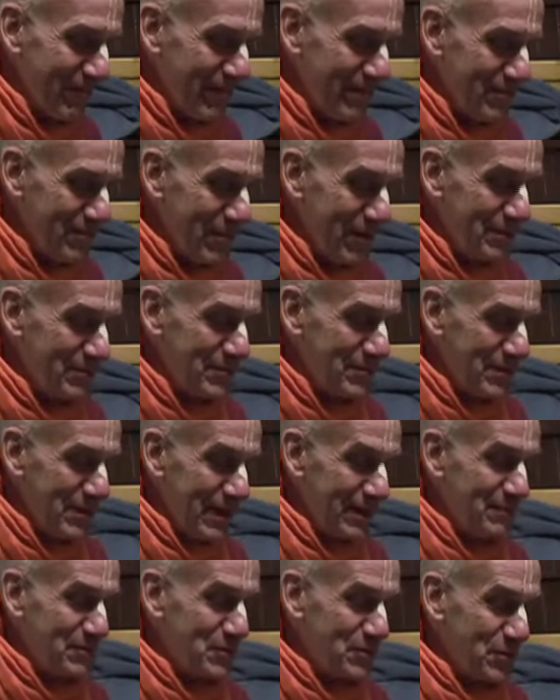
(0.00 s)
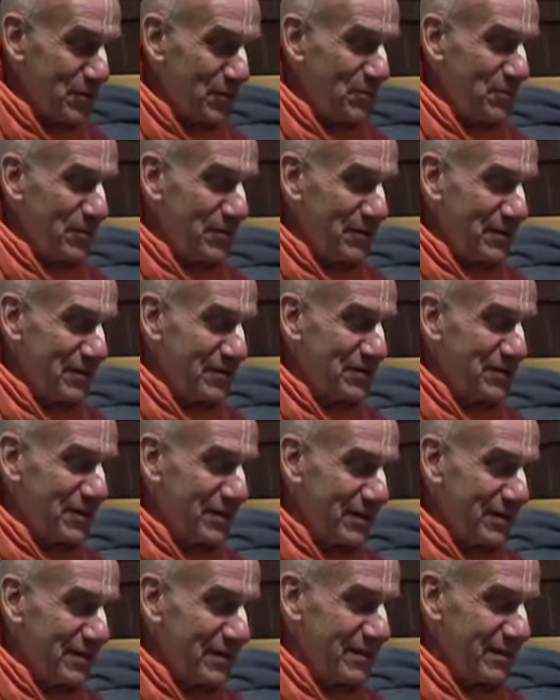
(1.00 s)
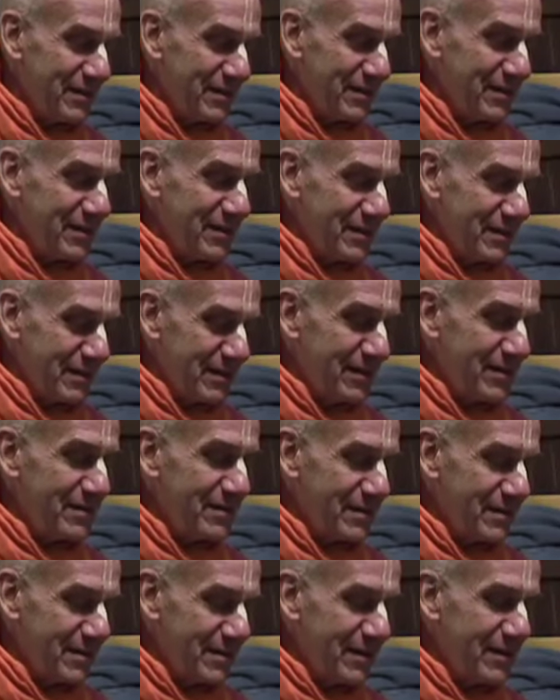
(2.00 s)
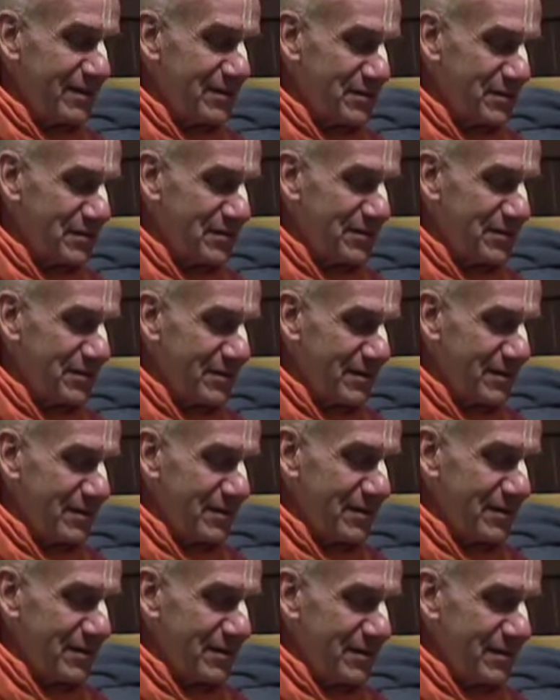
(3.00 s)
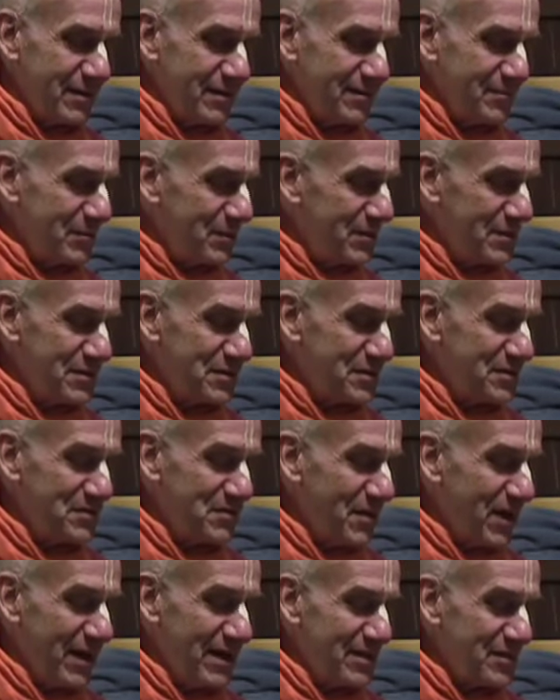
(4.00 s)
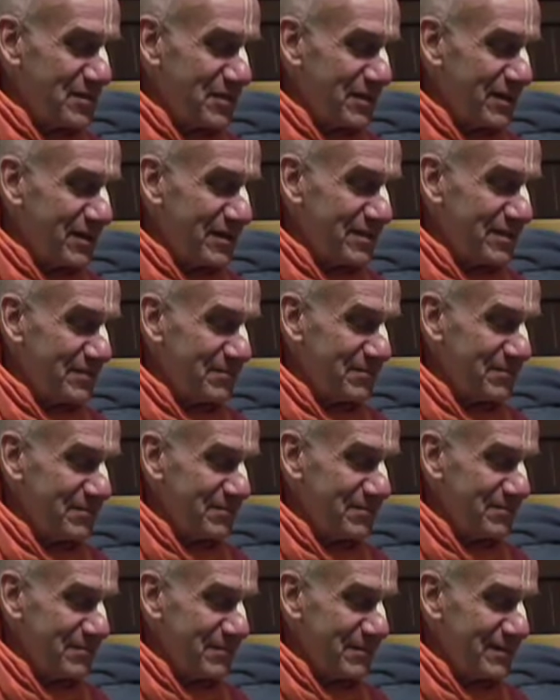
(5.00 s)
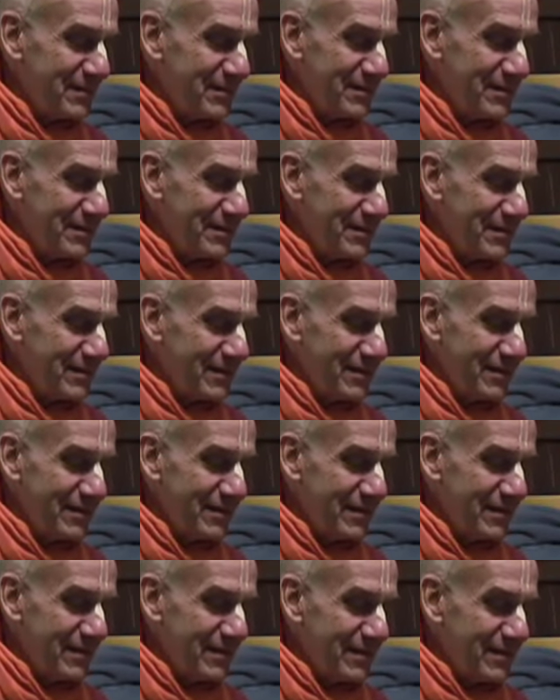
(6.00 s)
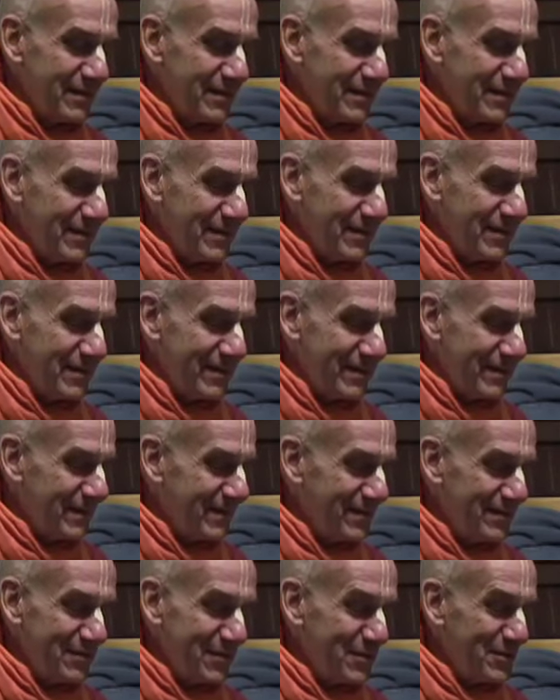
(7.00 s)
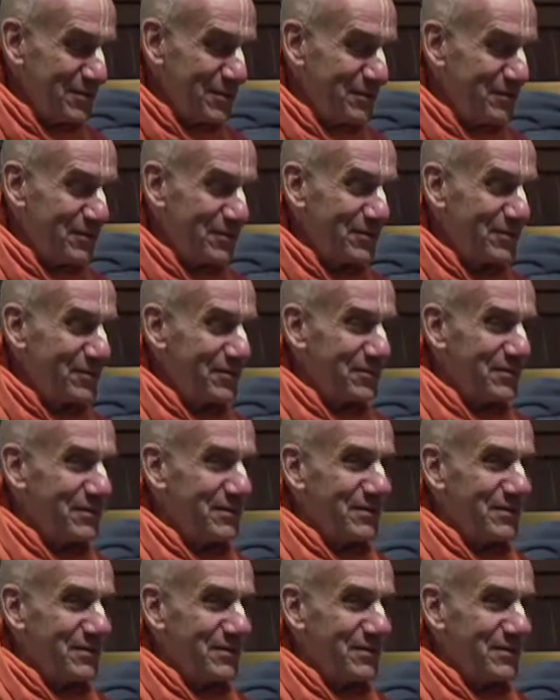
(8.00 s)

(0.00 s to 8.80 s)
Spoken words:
And Prabhupada became sober, and he said, yes, but this is Maya's kingdom. And very difficult.